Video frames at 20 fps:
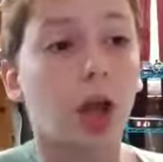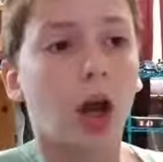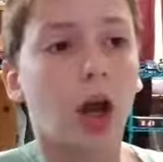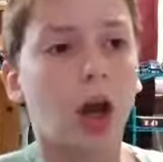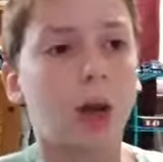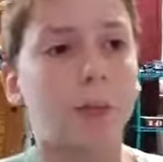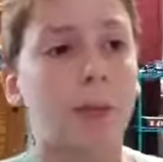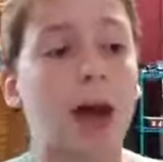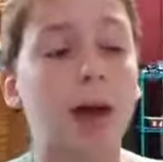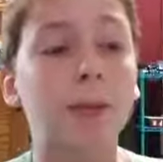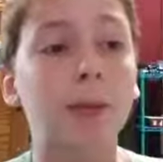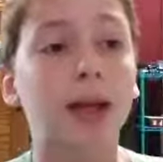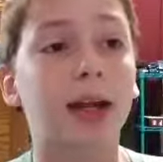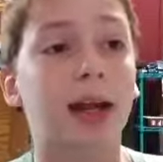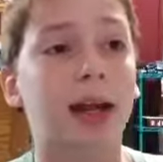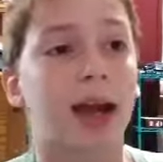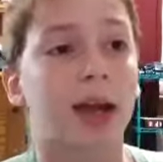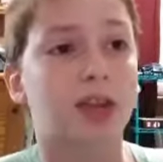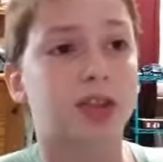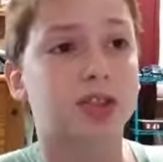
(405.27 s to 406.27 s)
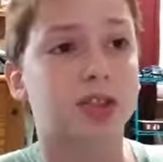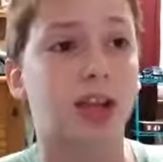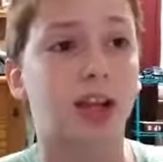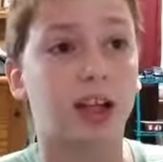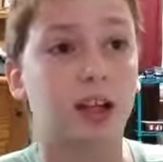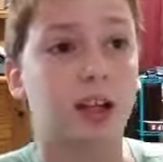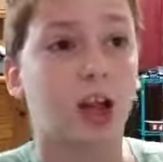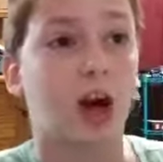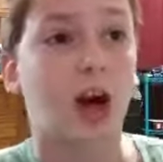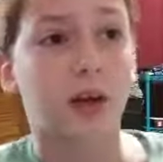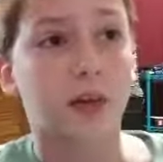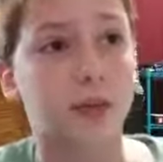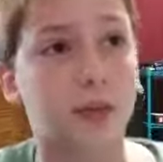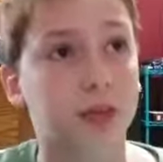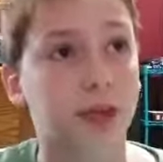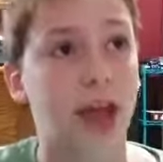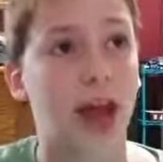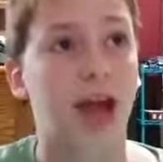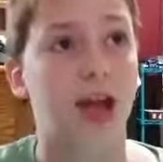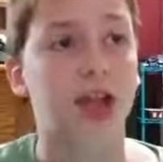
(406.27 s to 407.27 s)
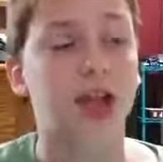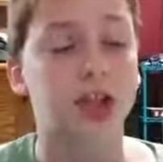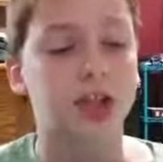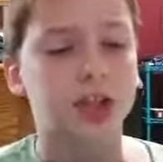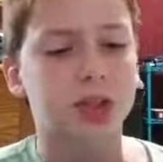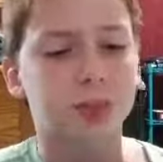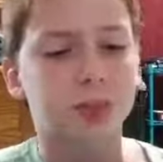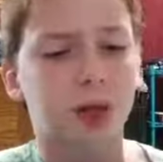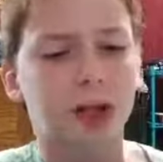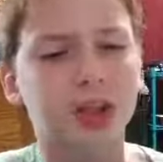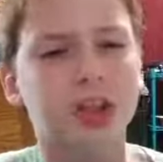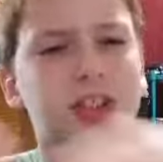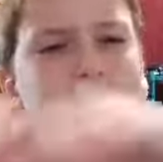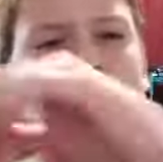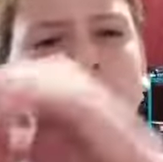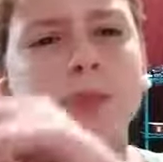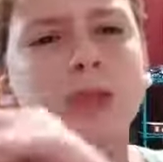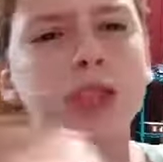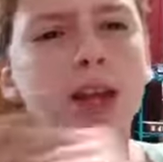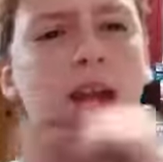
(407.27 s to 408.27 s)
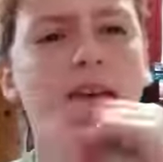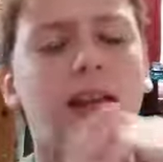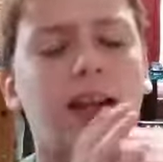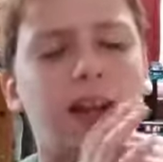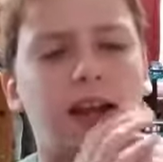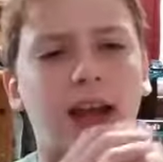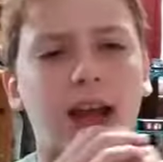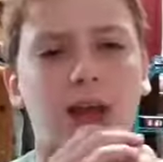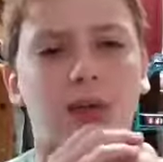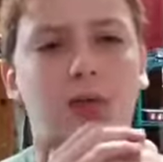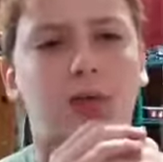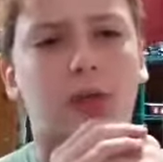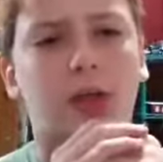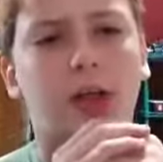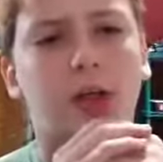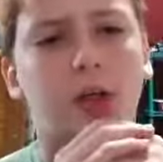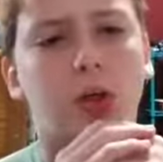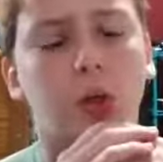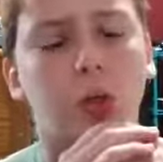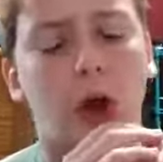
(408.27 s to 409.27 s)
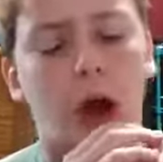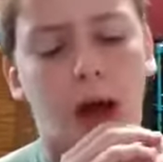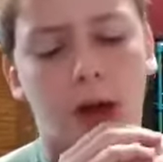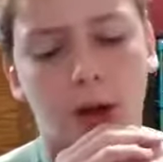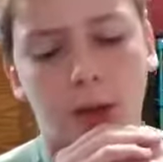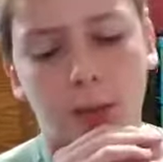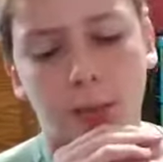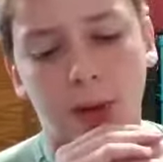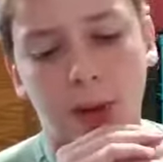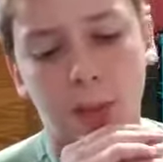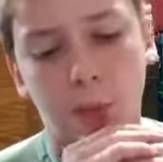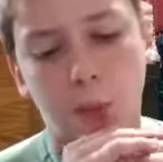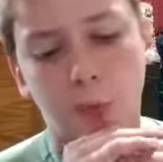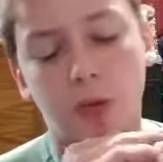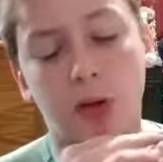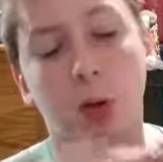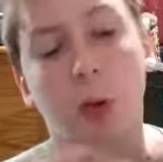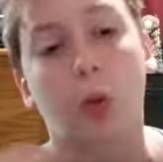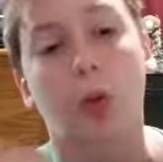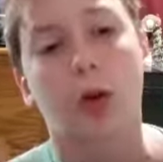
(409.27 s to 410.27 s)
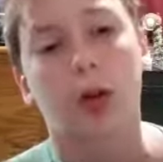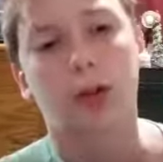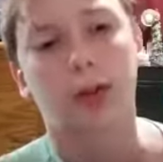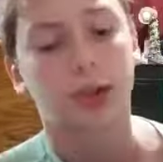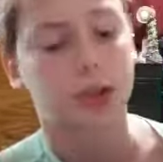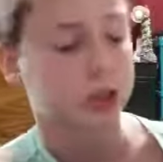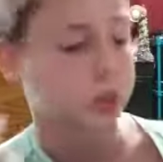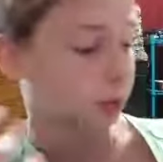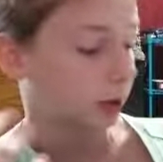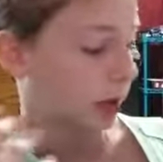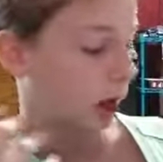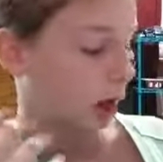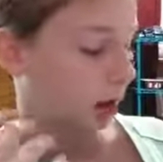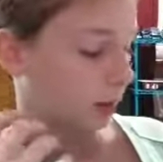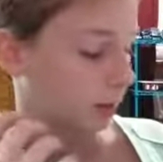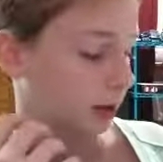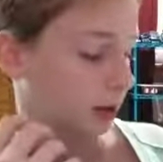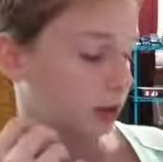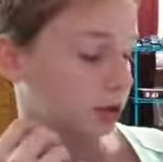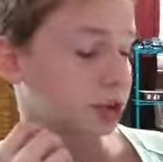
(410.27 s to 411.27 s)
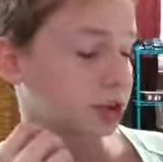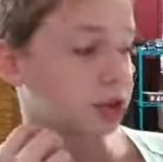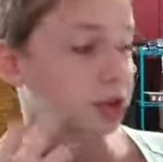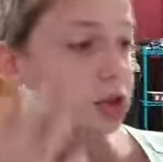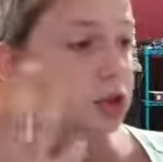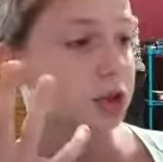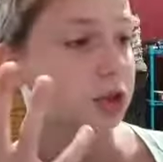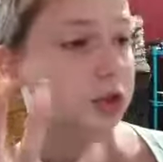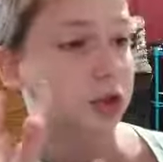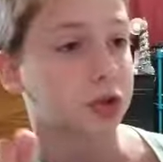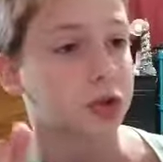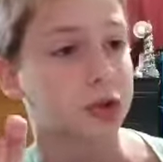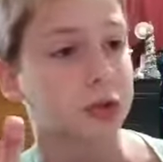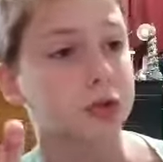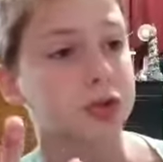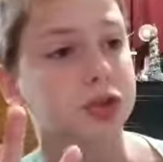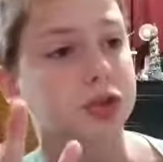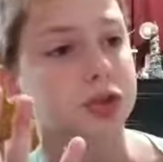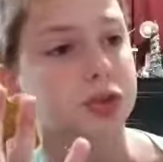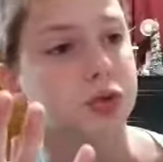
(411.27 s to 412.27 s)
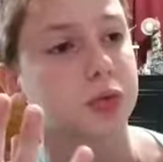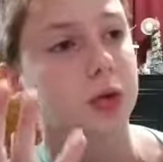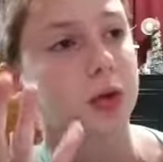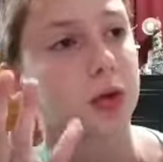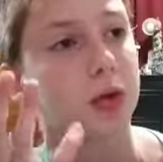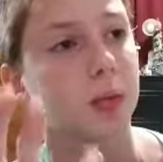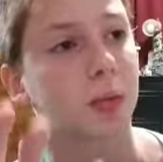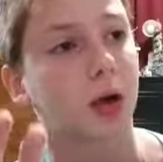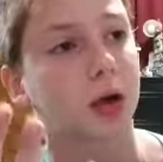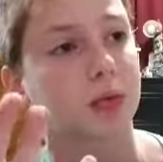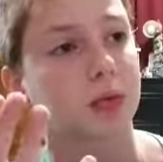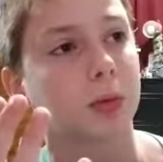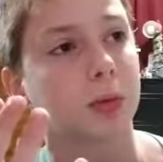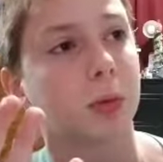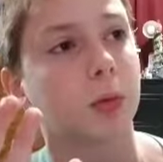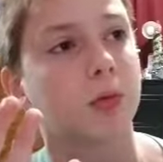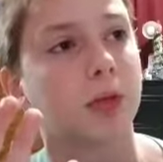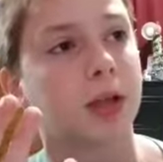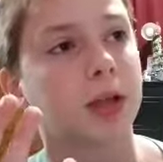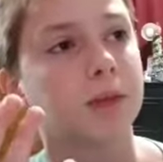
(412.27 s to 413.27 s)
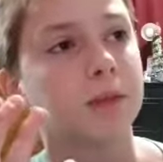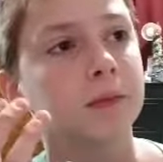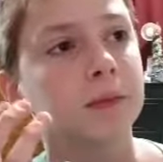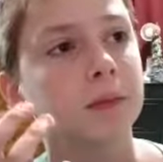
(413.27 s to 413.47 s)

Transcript: Uh, Batman has a lot of gadgets, but it seems that in every new Iron Man movie, or at least when Iron Man is introduced to a new Marvel movie,